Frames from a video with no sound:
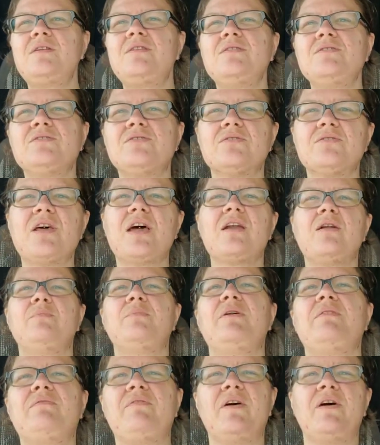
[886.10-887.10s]
So that'll
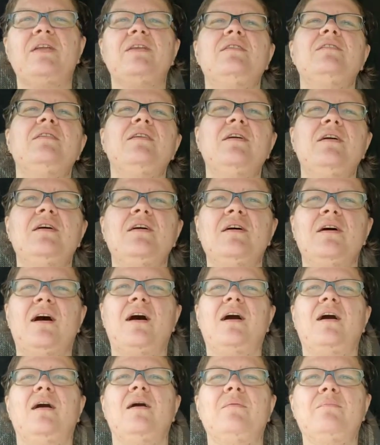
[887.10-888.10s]
be fun,
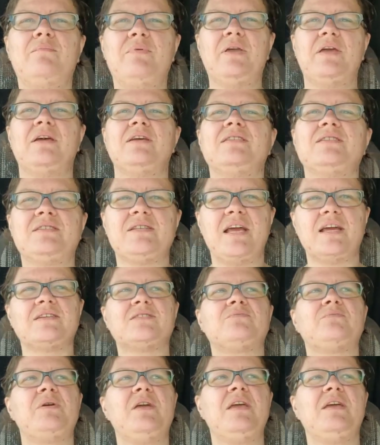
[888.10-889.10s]
because
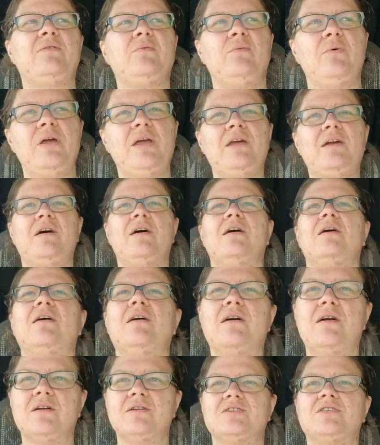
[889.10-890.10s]
next week we
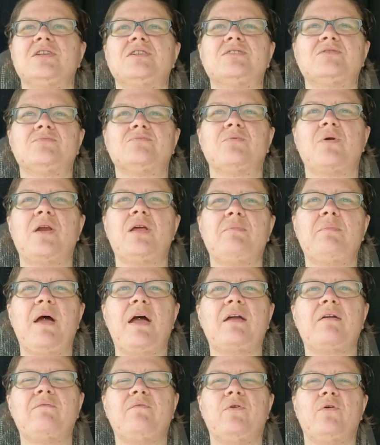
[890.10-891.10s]
are just running
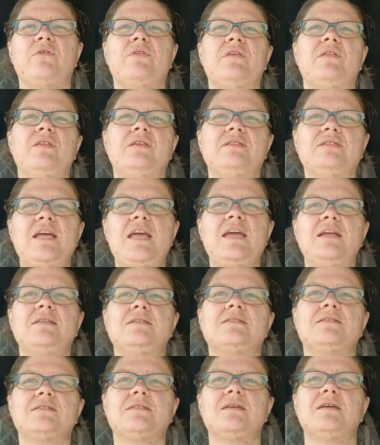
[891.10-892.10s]
back and forth in the
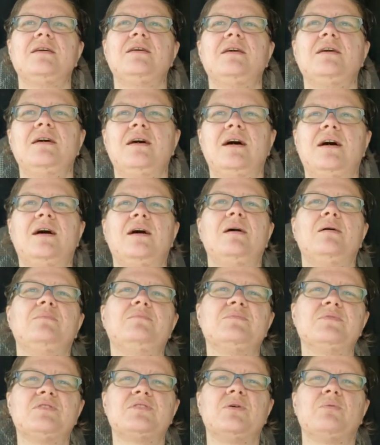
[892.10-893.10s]
States.
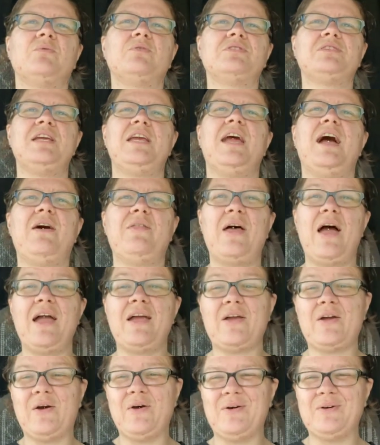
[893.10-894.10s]
So we'll see how
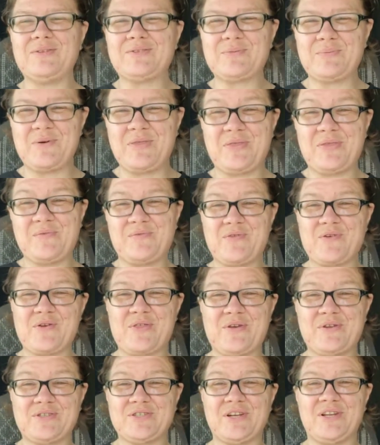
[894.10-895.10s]
that goes with the
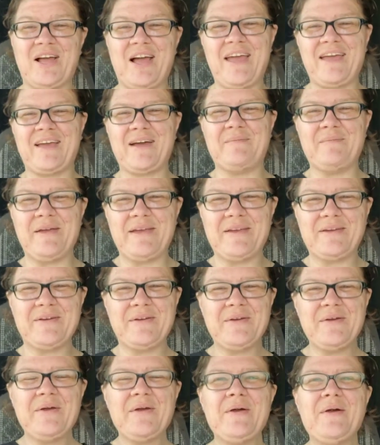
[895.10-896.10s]
4th of July coming.
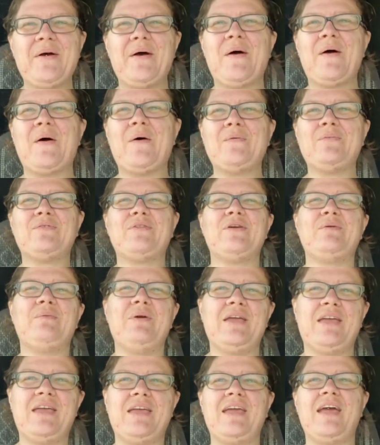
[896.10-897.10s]
Hopefully
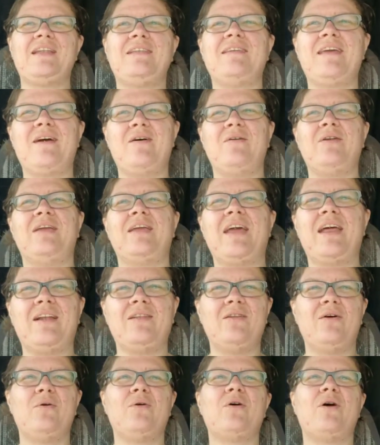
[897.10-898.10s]
we can get down and get a
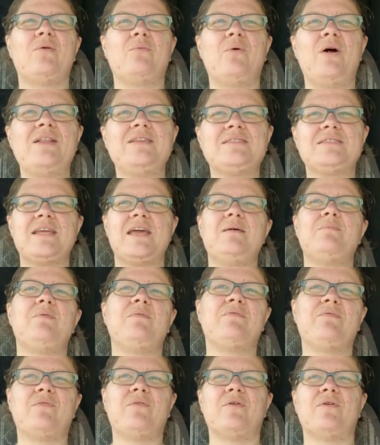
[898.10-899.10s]
load on Wednesday
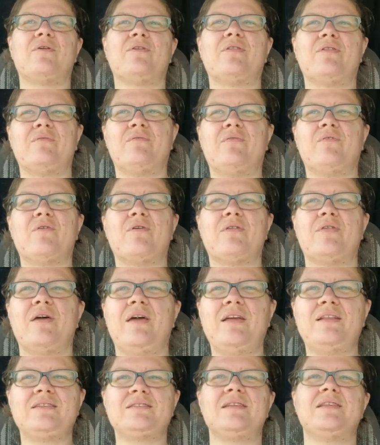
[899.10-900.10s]
before the 4th
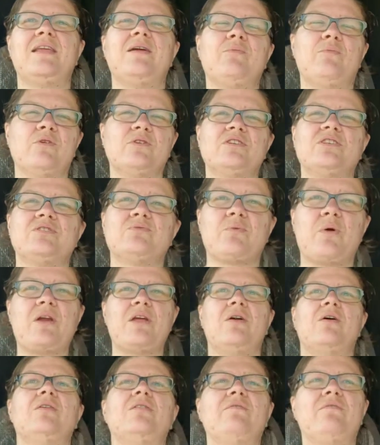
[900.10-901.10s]
hits, and then we're just
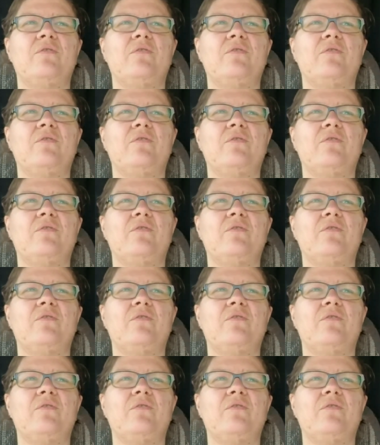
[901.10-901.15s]
running on the